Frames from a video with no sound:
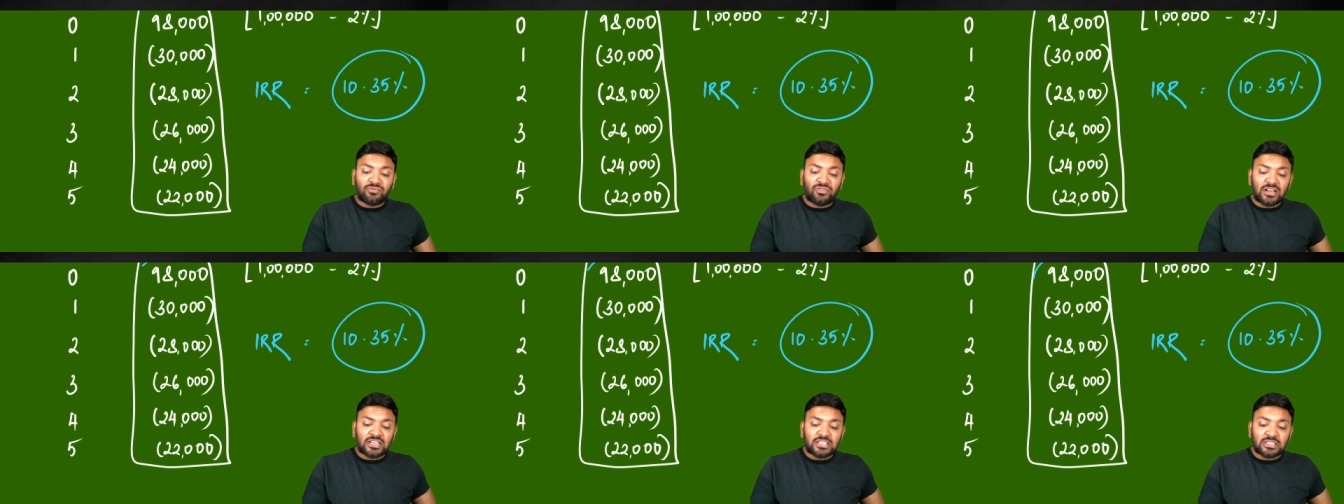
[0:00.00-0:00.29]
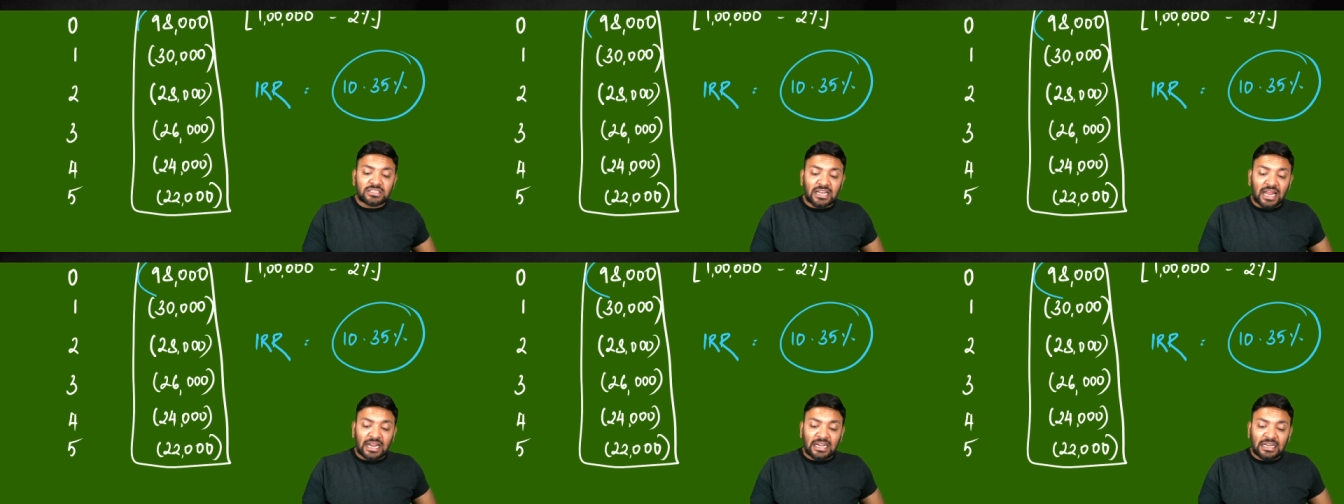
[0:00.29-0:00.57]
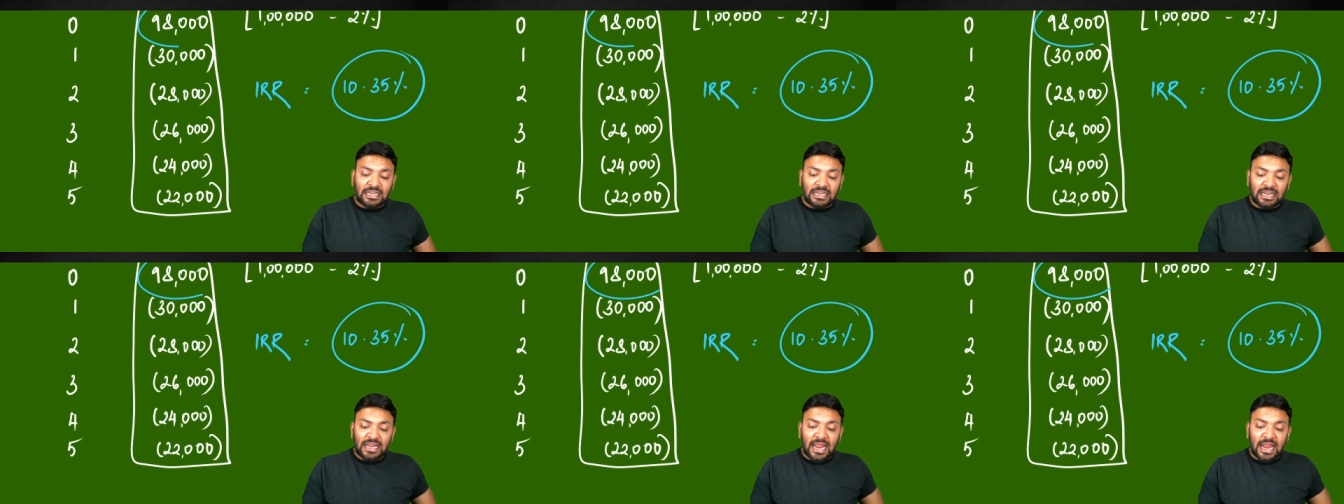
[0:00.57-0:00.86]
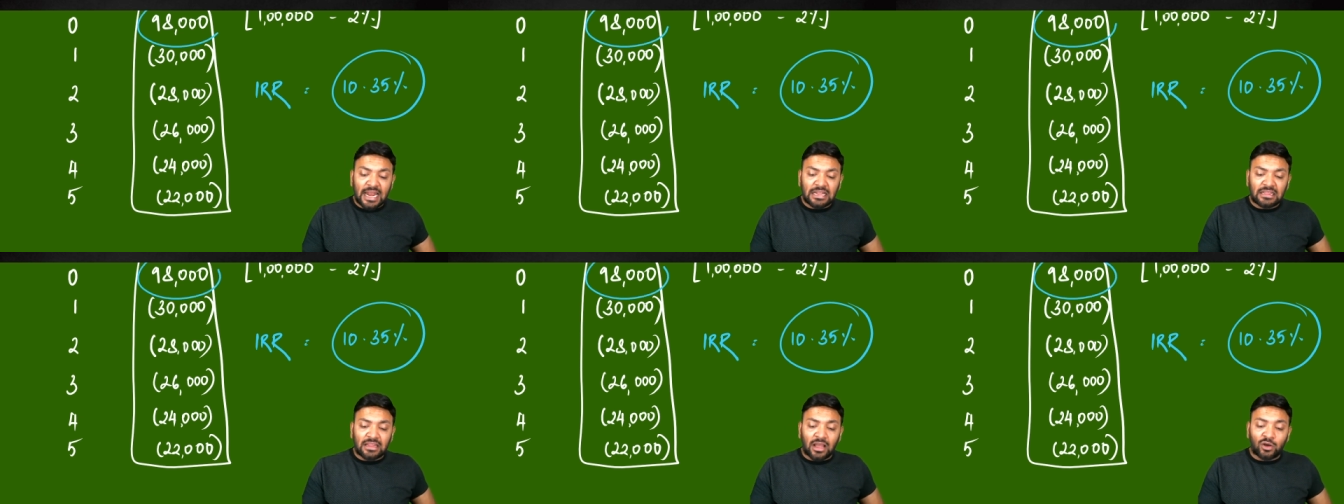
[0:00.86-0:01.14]
of this
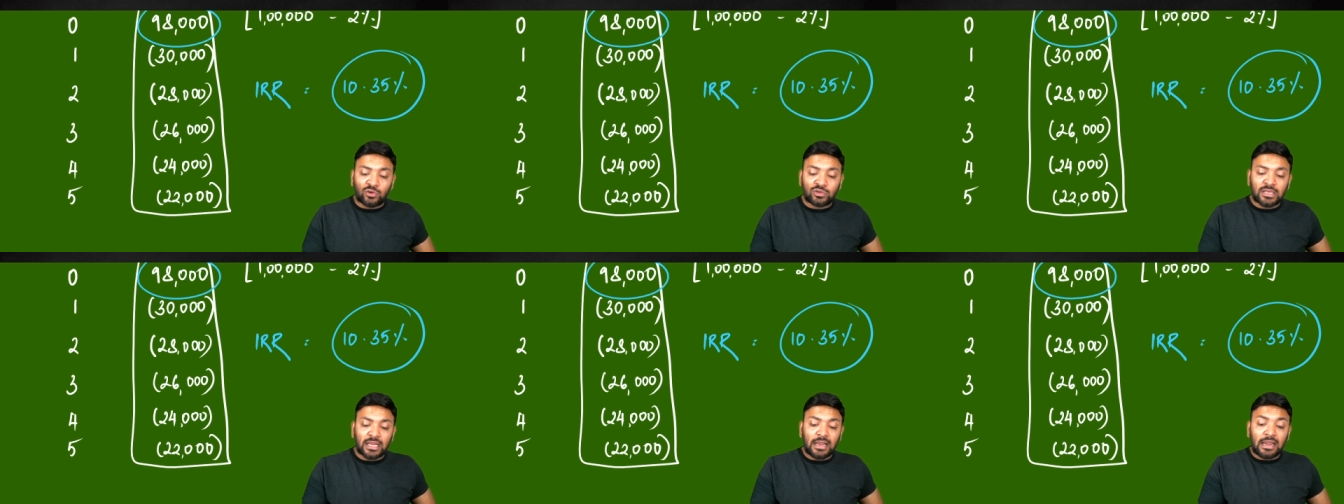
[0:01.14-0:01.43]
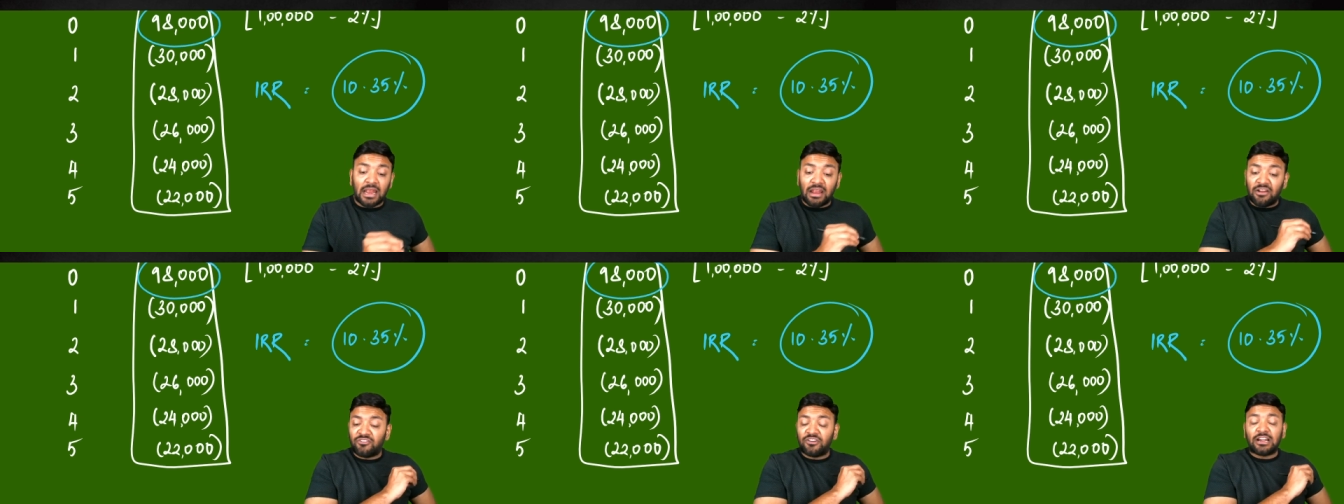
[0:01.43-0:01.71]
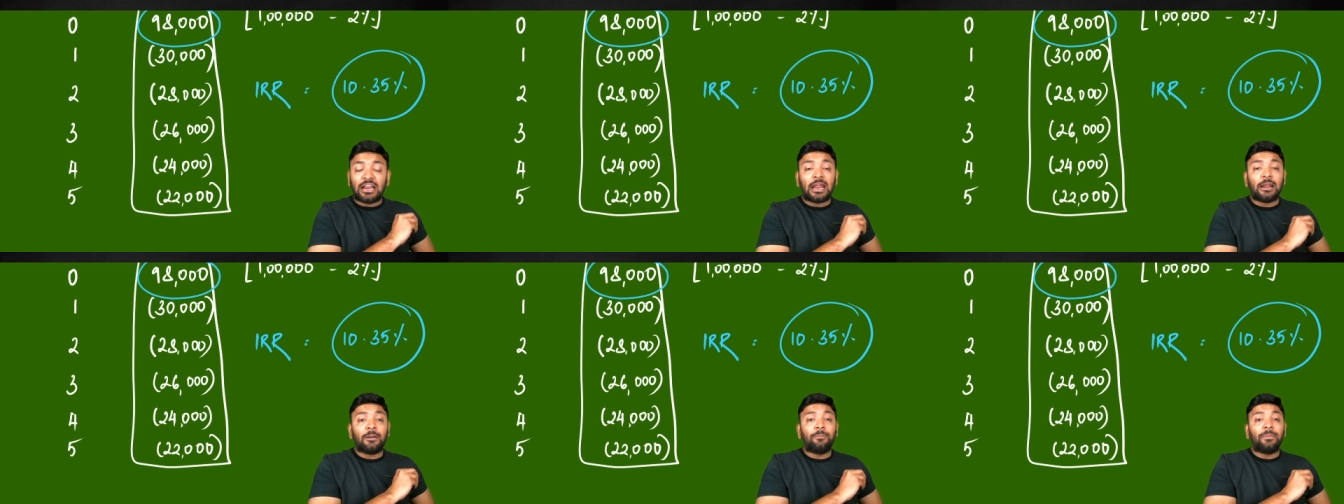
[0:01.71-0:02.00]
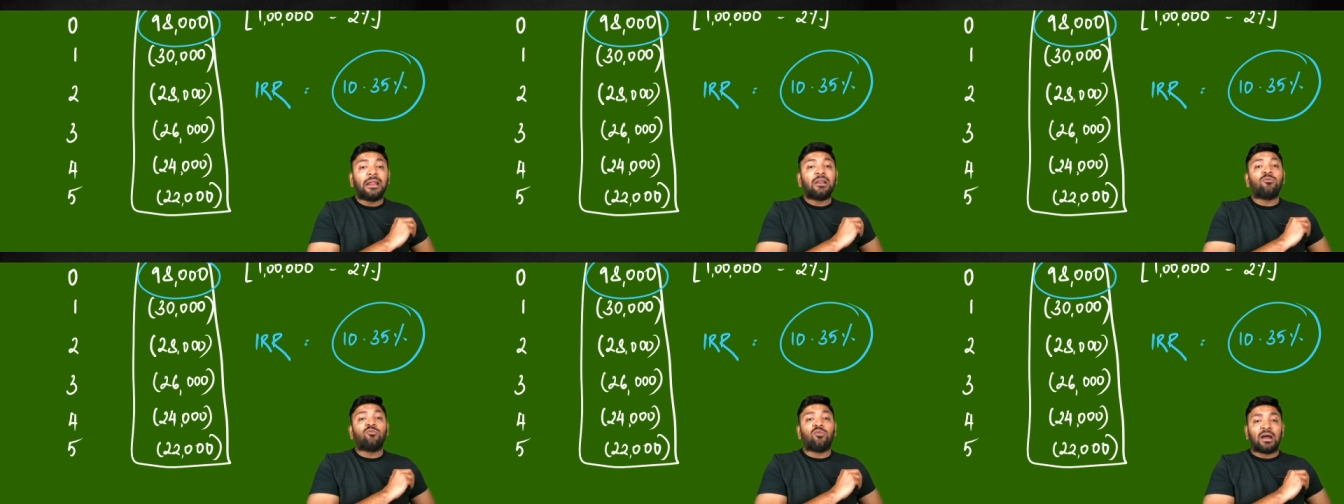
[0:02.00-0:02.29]
98,000, if it had
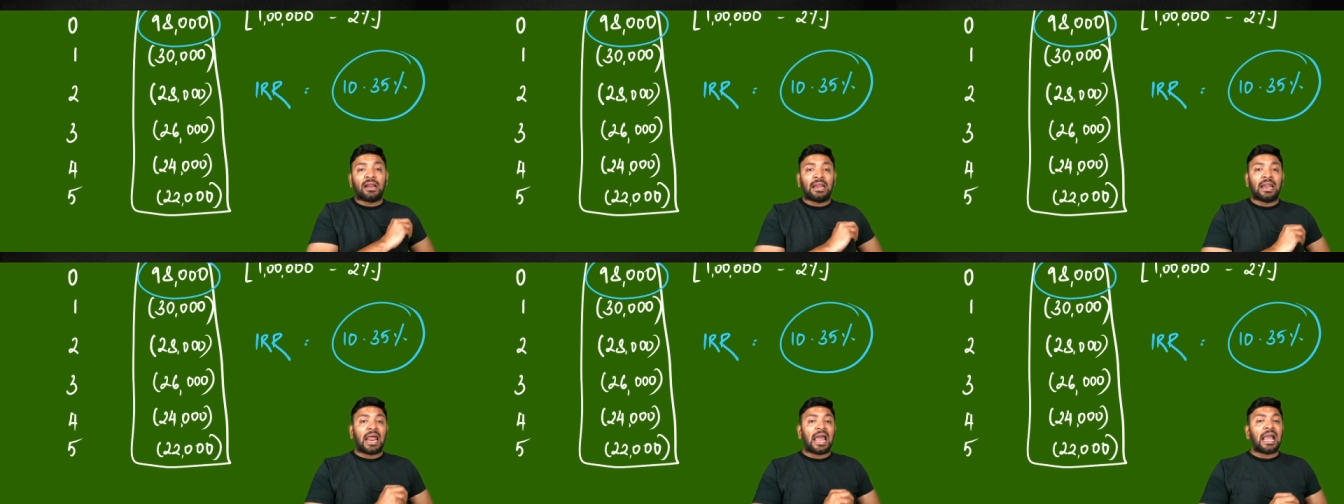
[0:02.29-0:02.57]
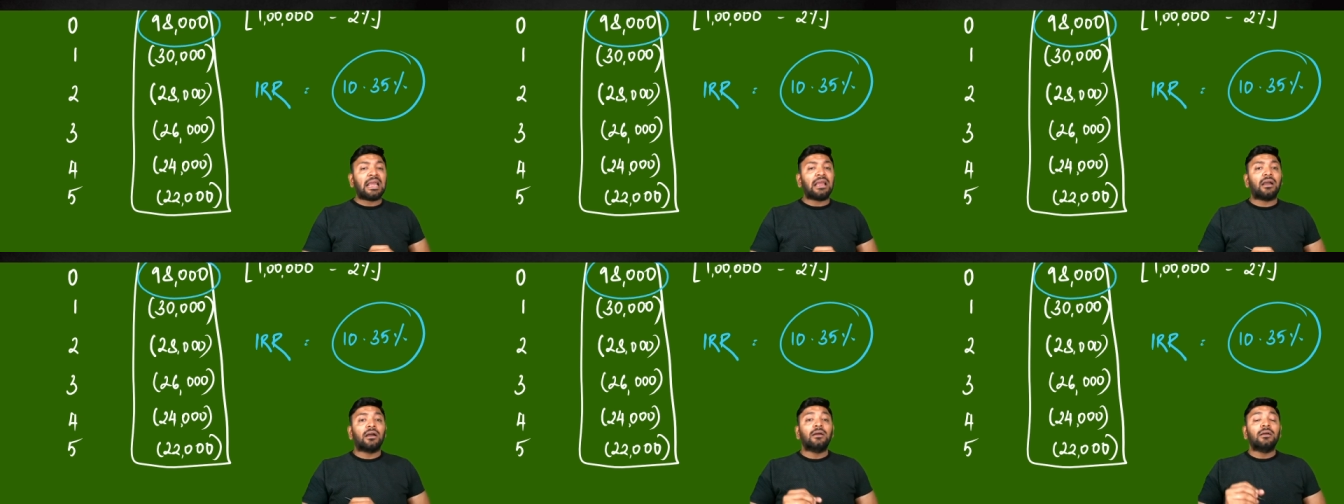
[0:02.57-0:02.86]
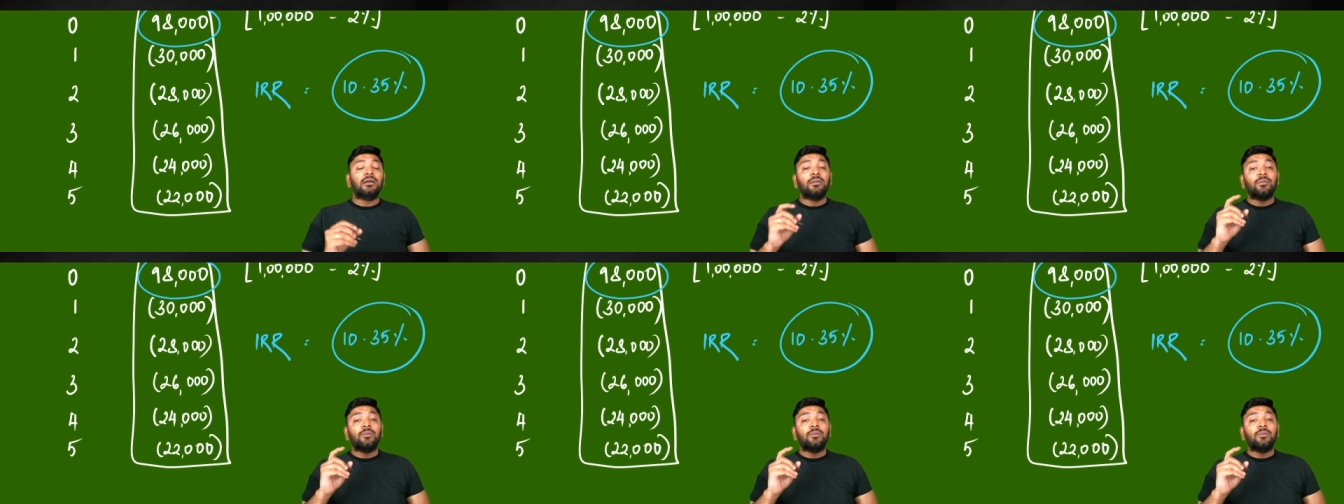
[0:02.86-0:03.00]
been 1 lakh,